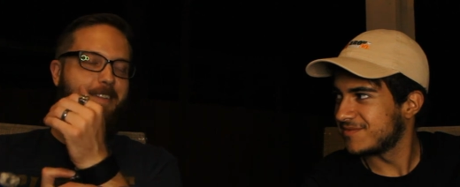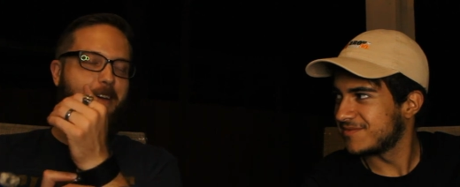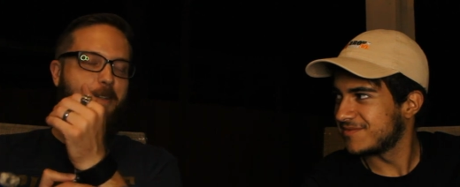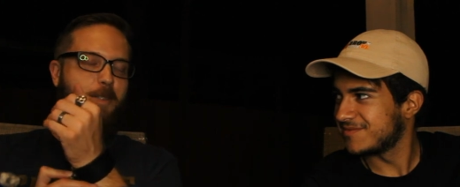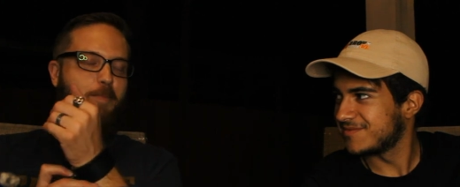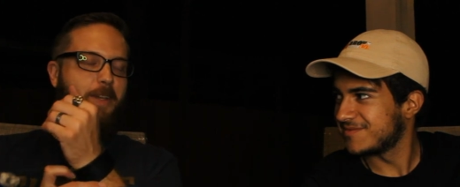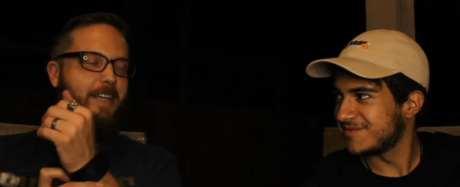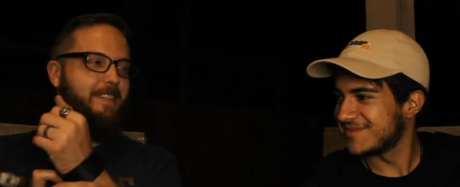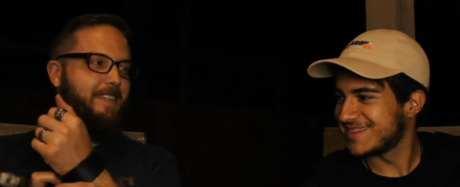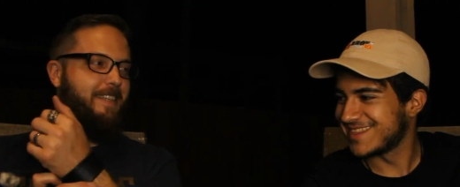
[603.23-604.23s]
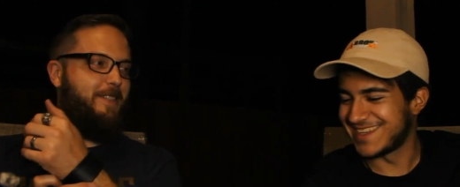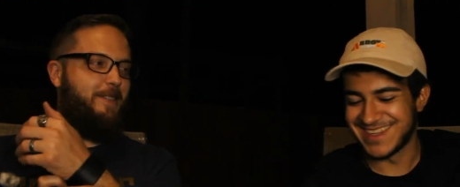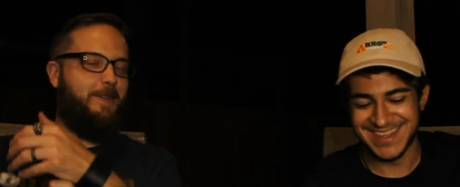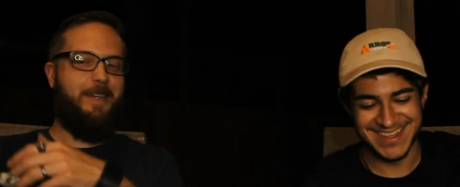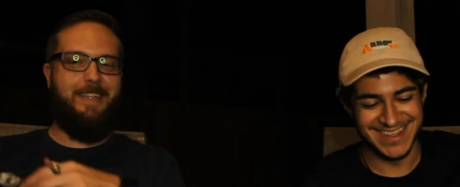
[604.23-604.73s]
Speaker 1: guns blazing
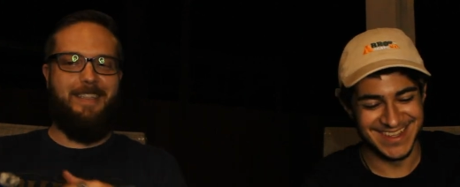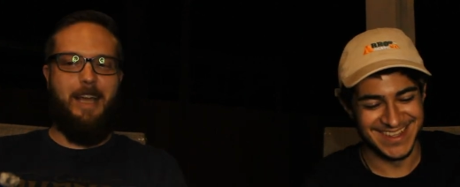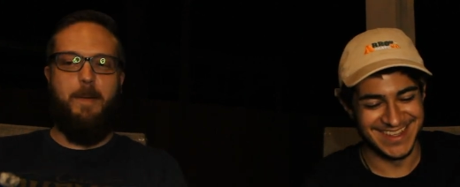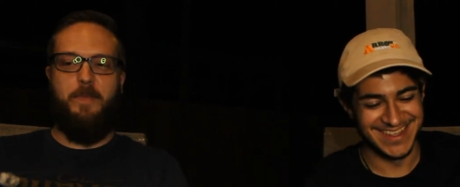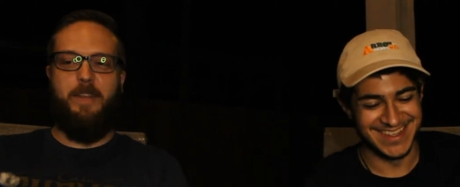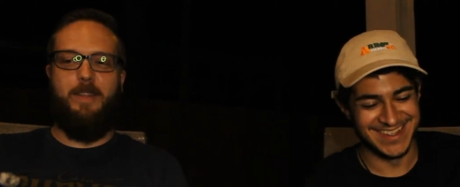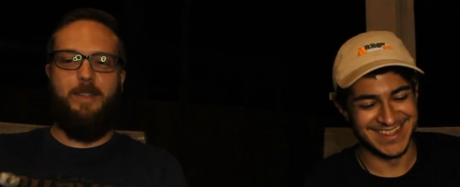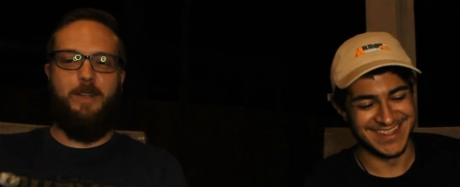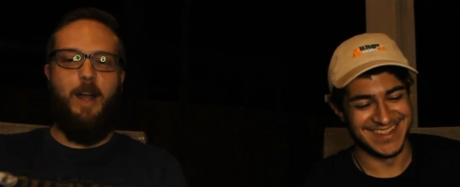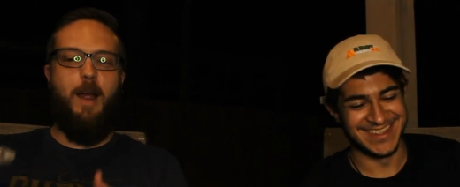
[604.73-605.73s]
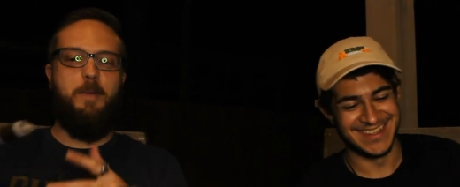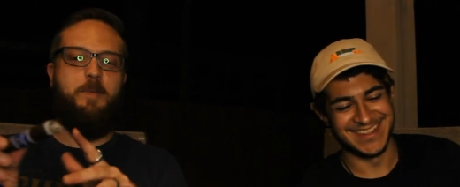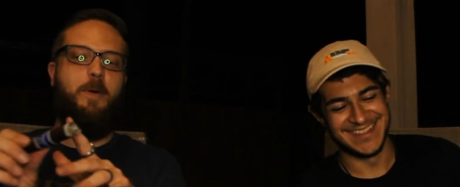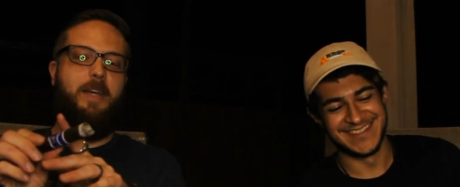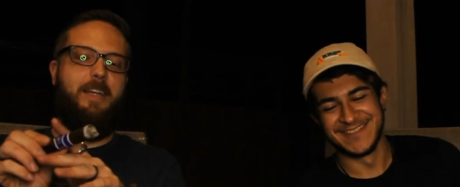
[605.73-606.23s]
into it because the, the cigar I'm
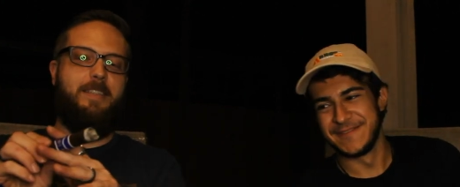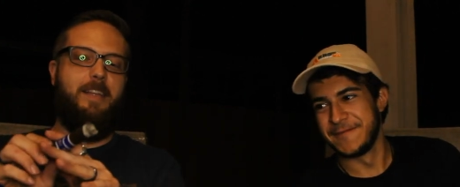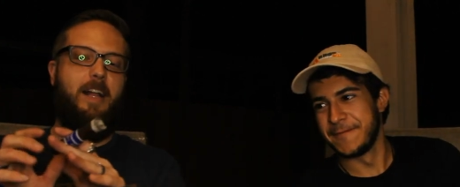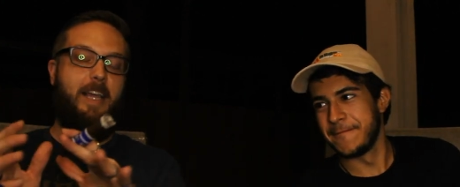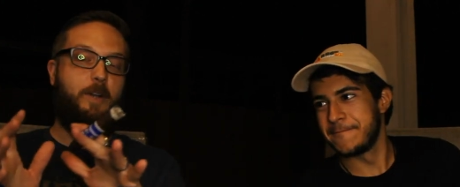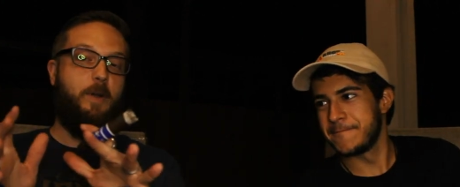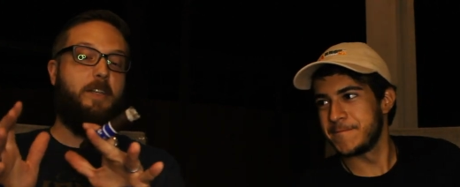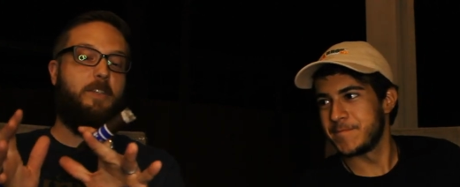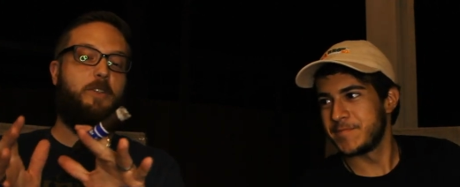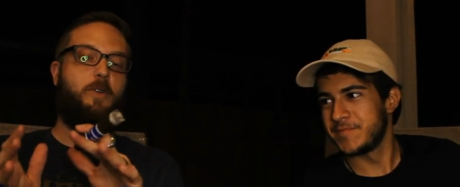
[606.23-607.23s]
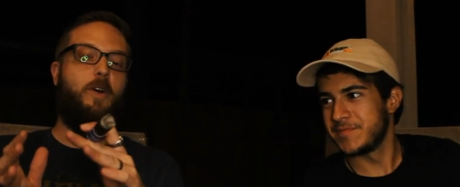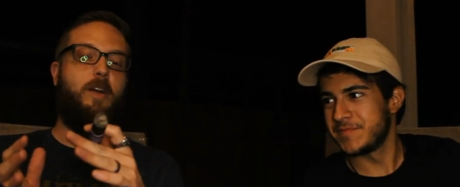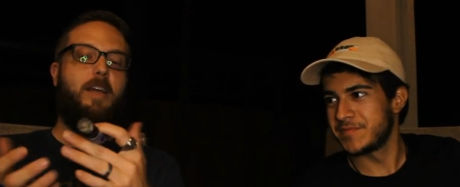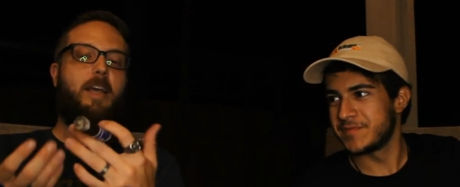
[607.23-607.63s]
smoking is not like crazy strong,